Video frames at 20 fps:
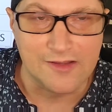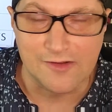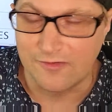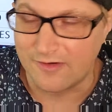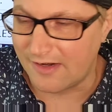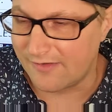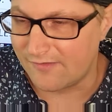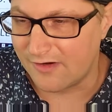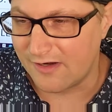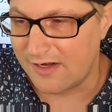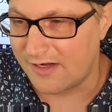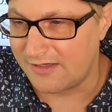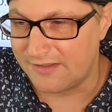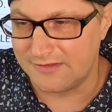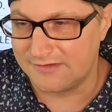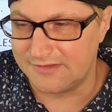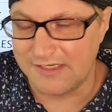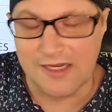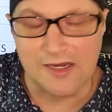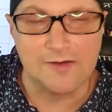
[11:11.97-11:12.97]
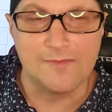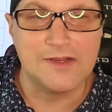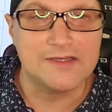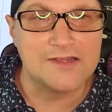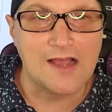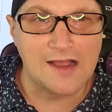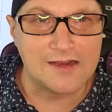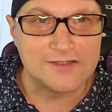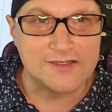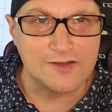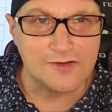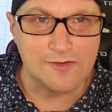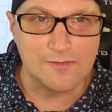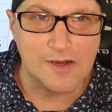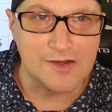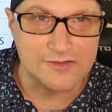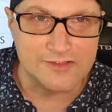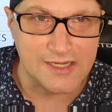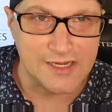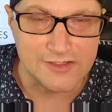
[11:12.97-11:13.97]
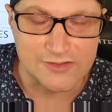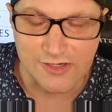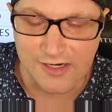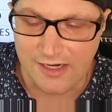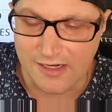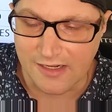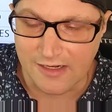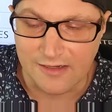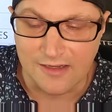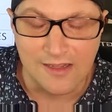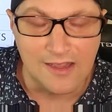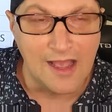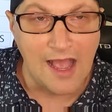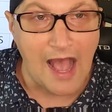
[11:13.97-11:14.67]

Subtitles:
You'll never hear me talk to you about day trading.